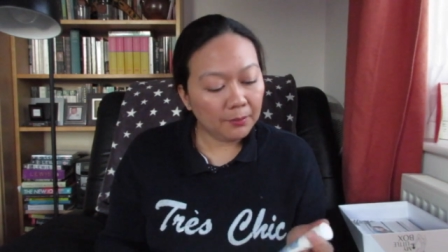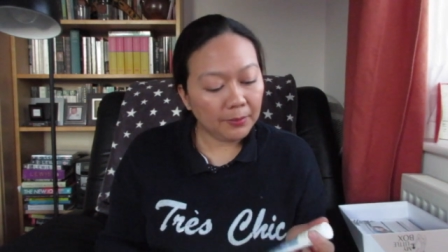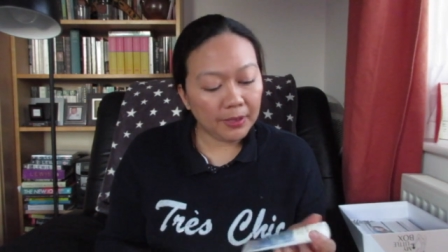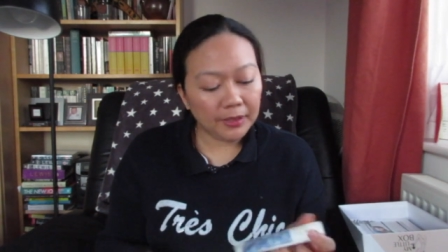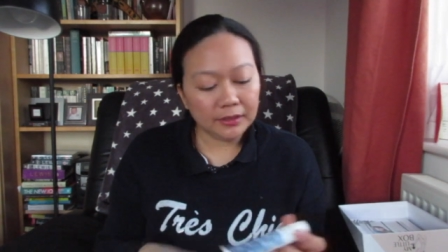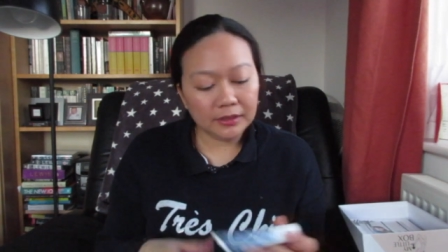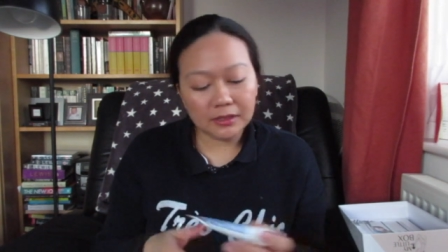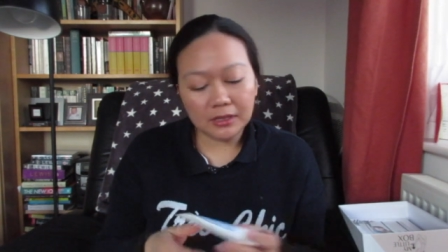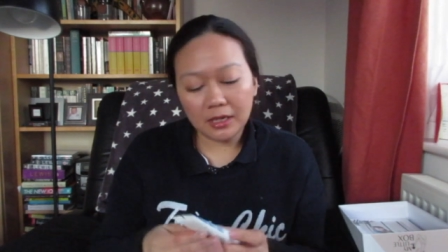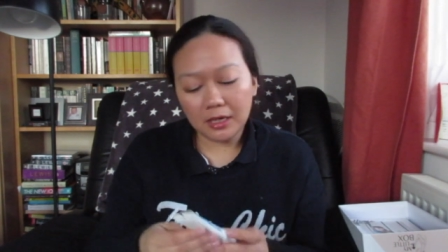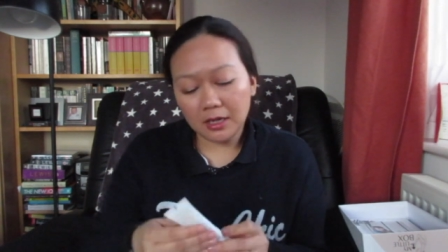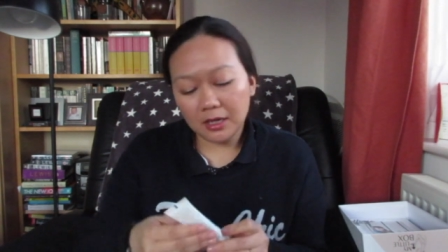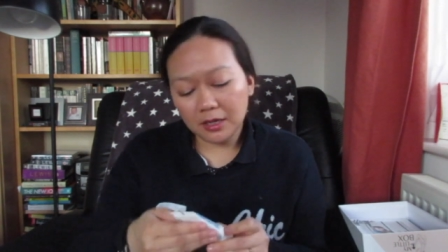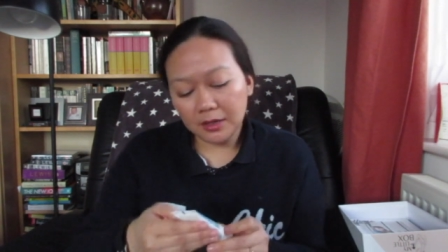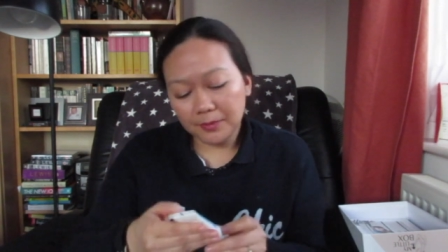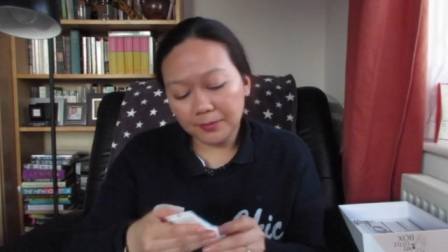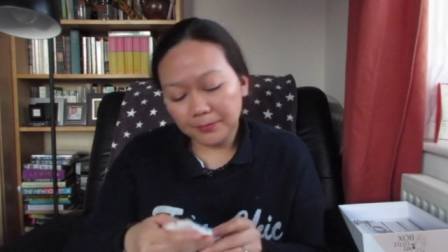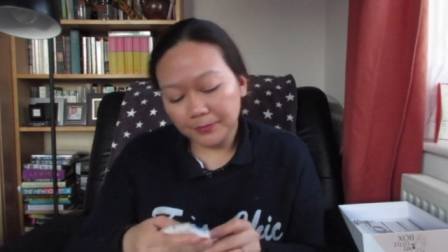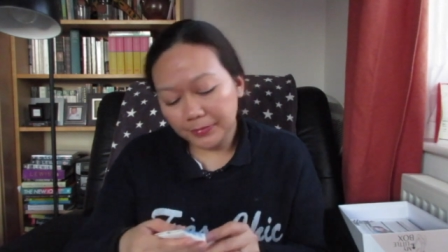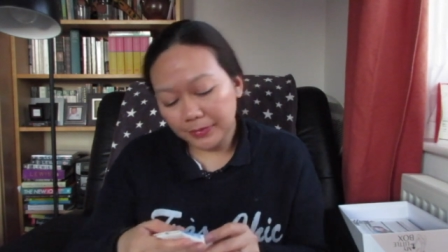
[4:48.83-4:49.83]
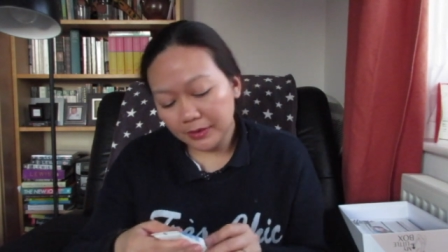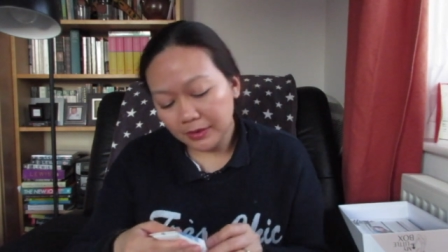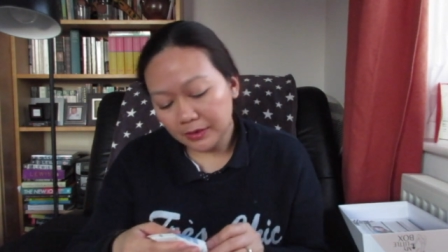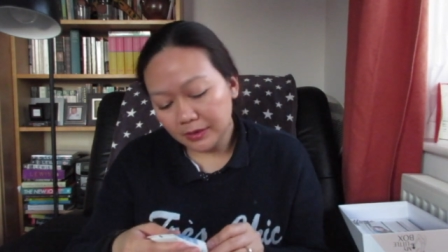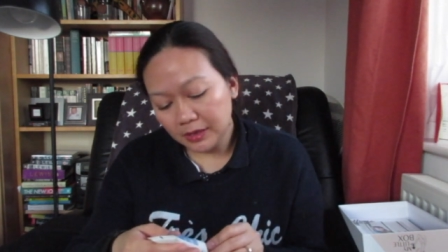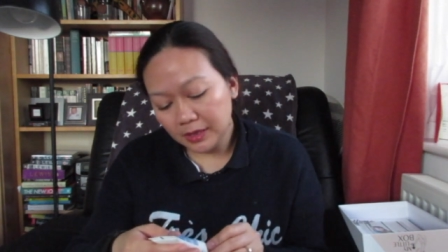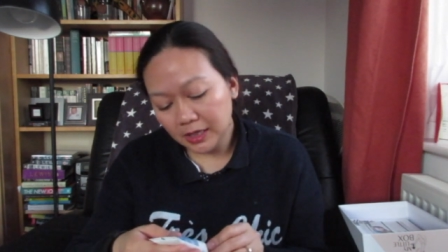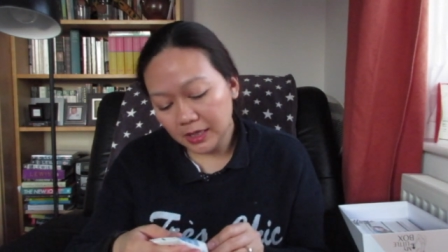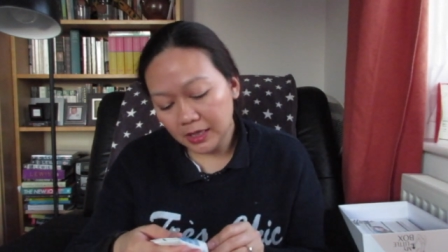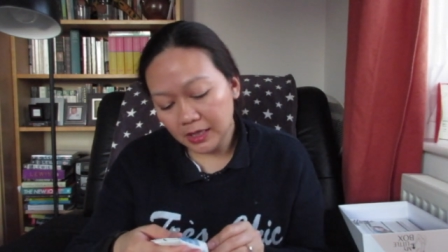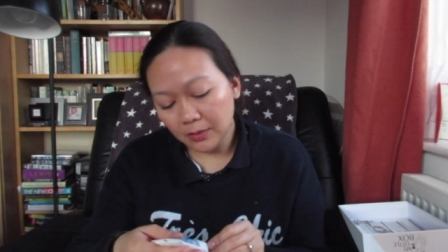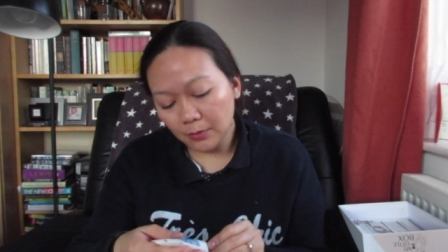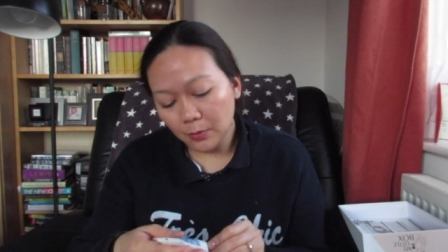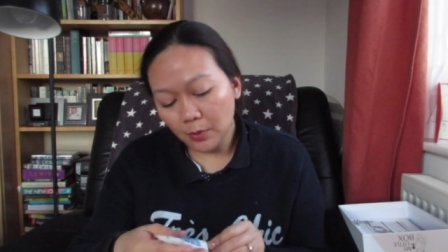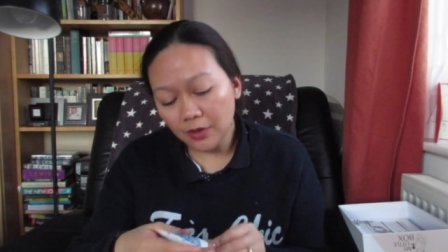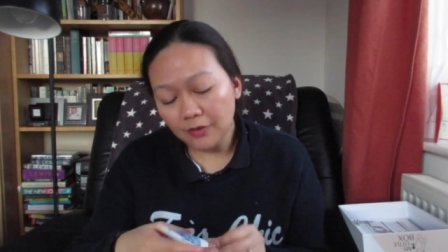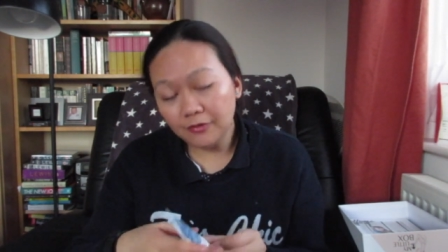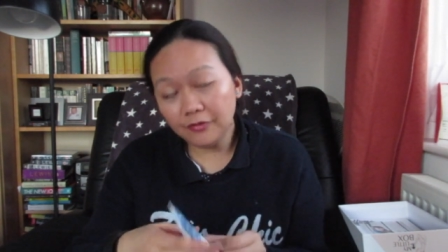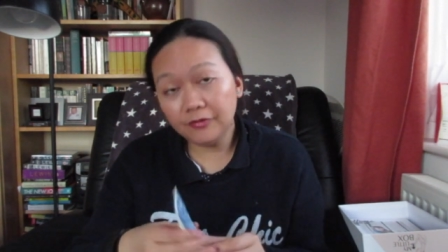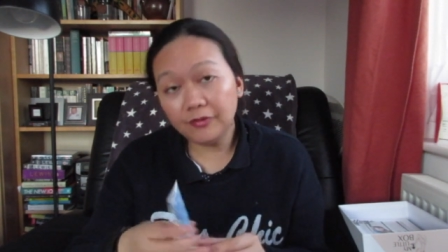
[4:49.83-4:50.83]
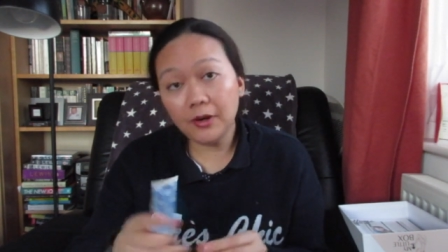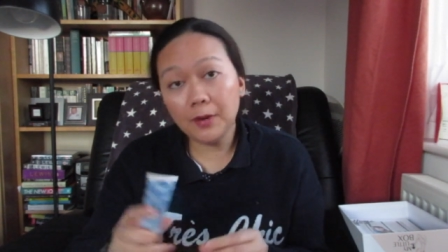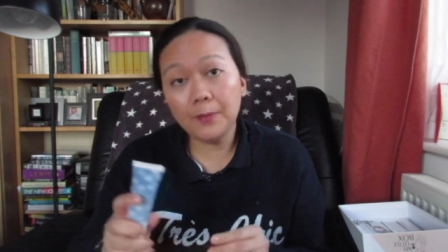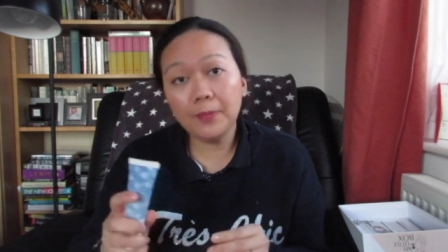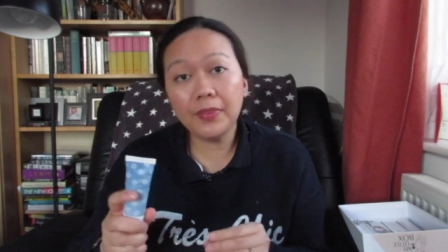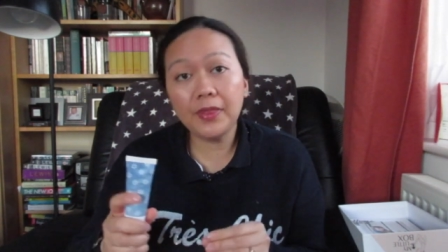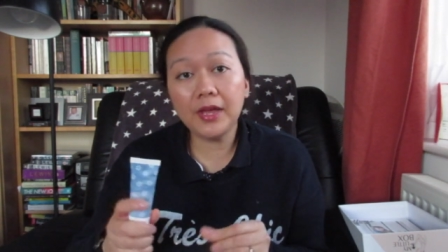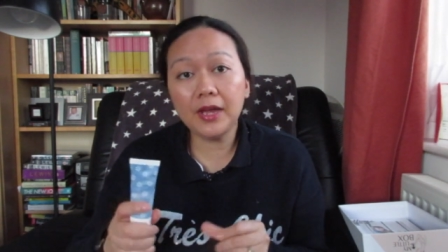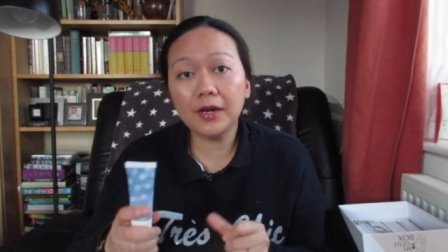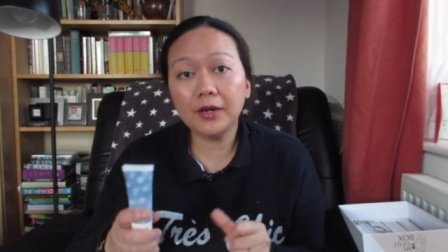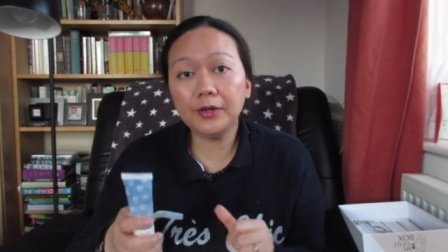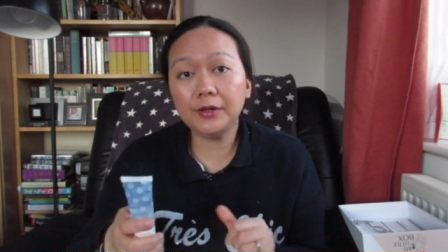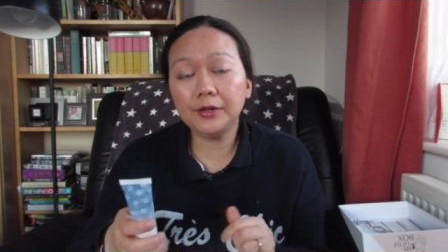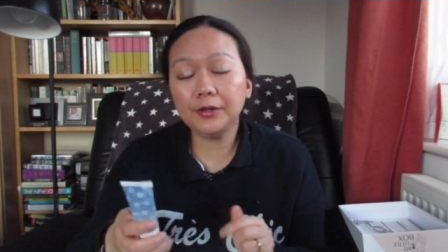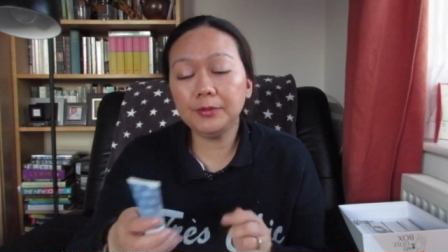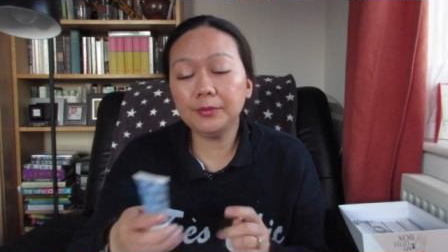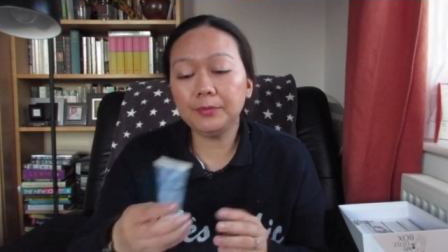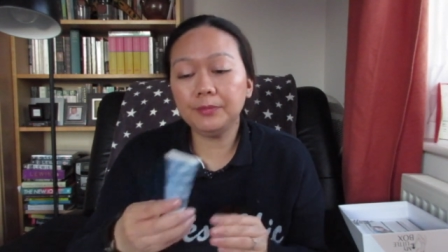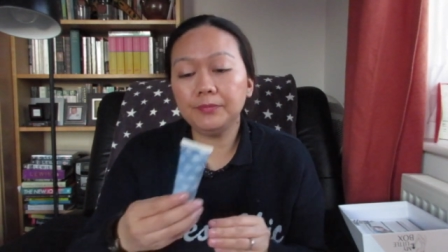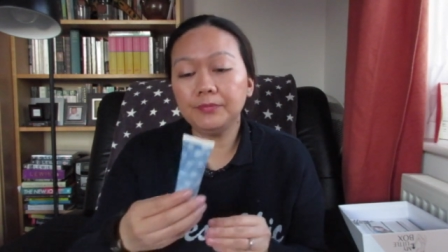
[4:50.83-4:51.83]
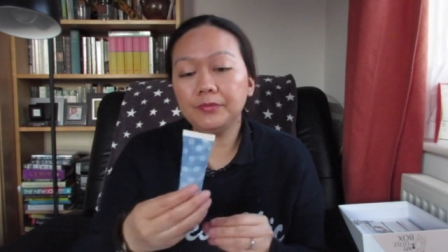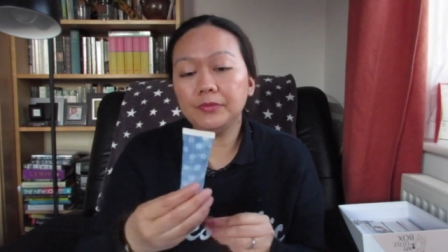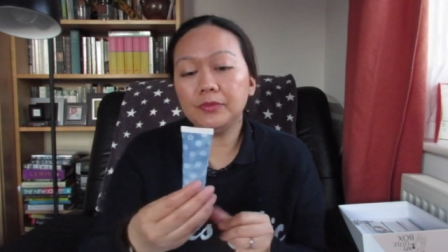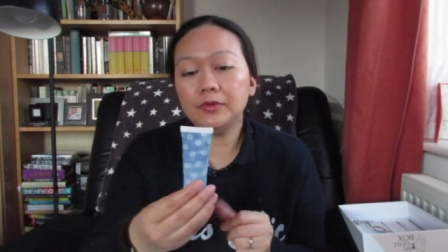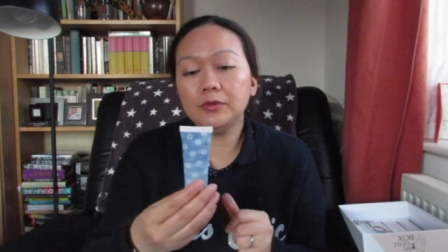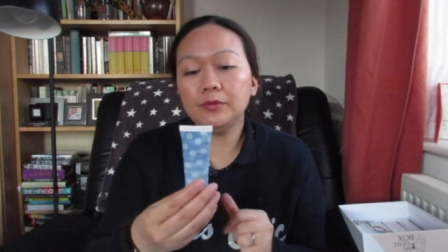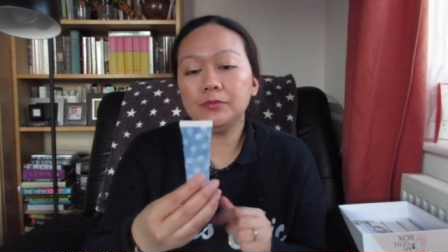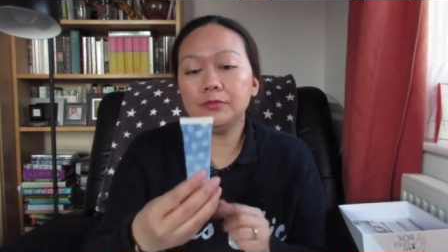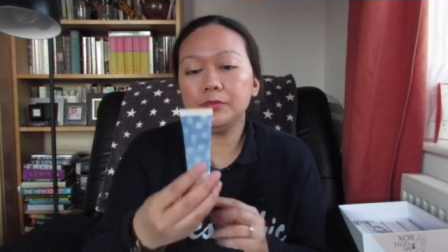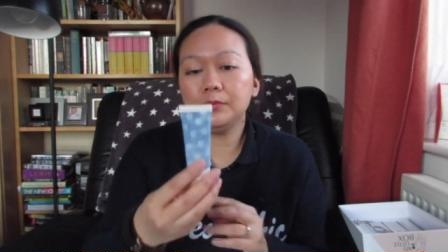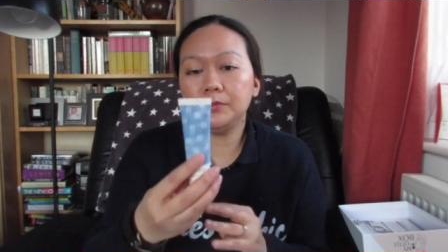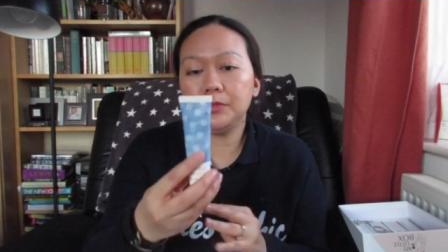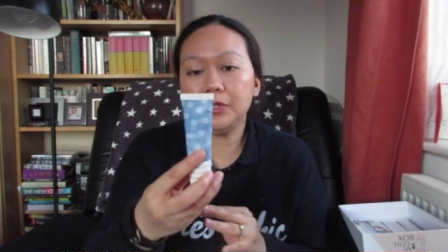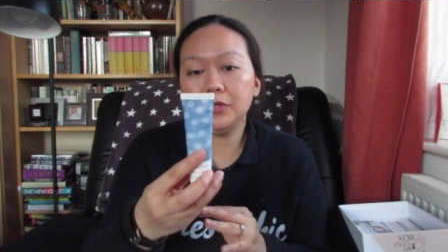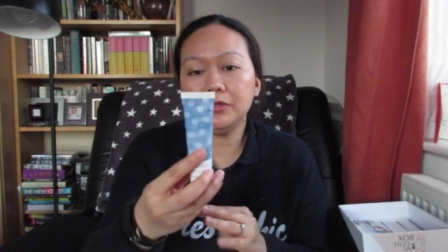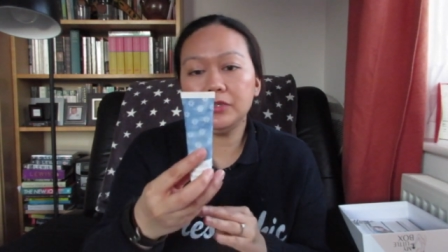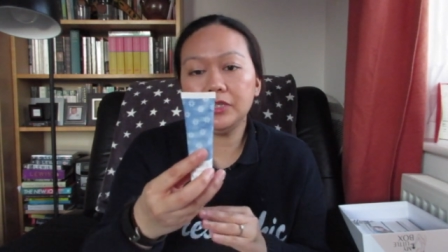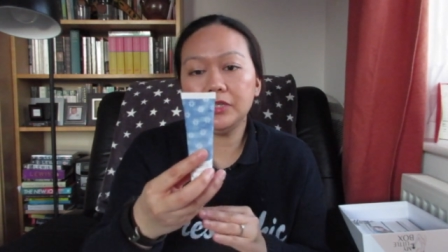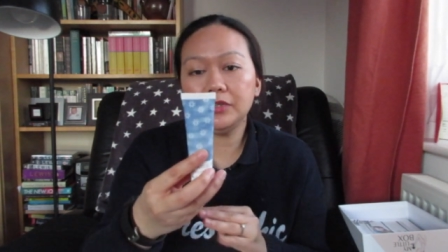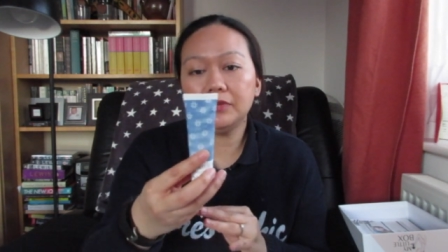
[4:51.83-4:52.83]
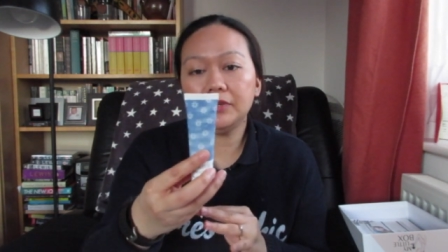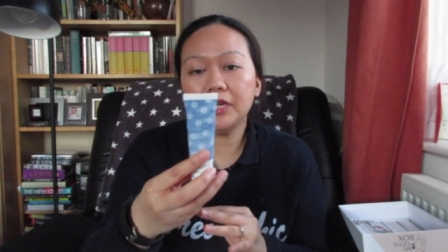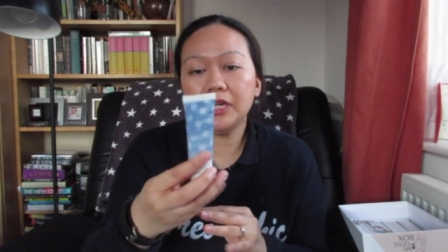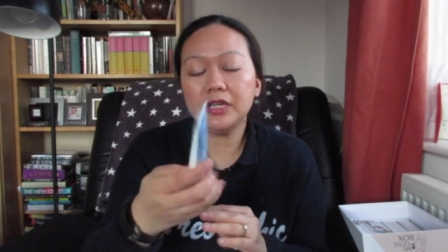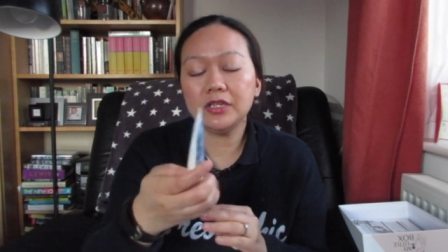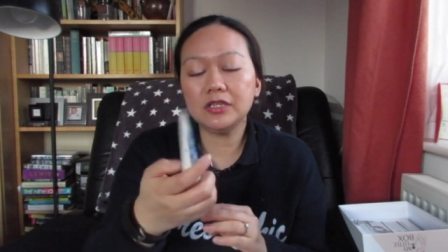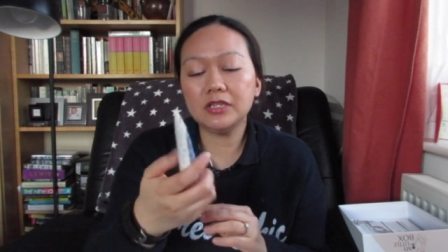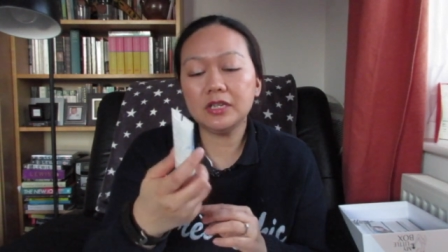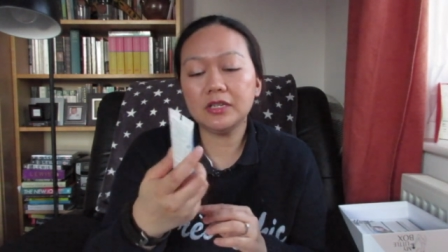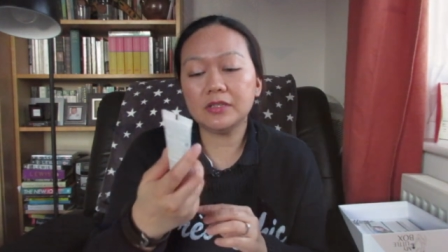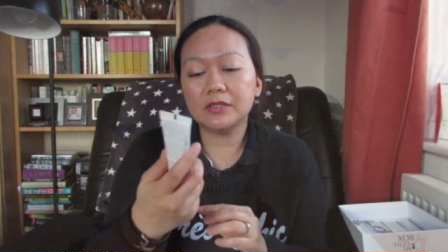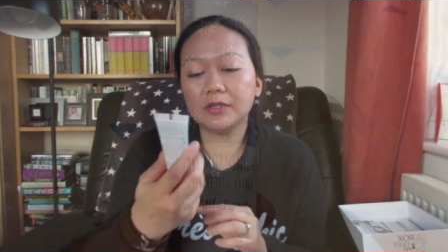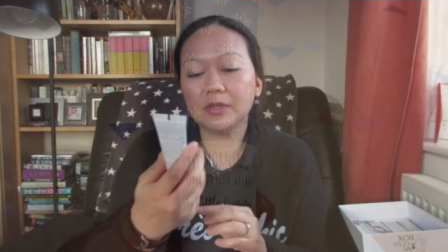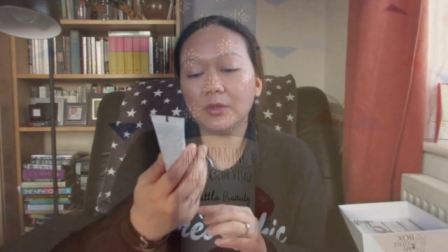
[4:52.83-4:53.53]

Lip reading: but the one from their beauty range is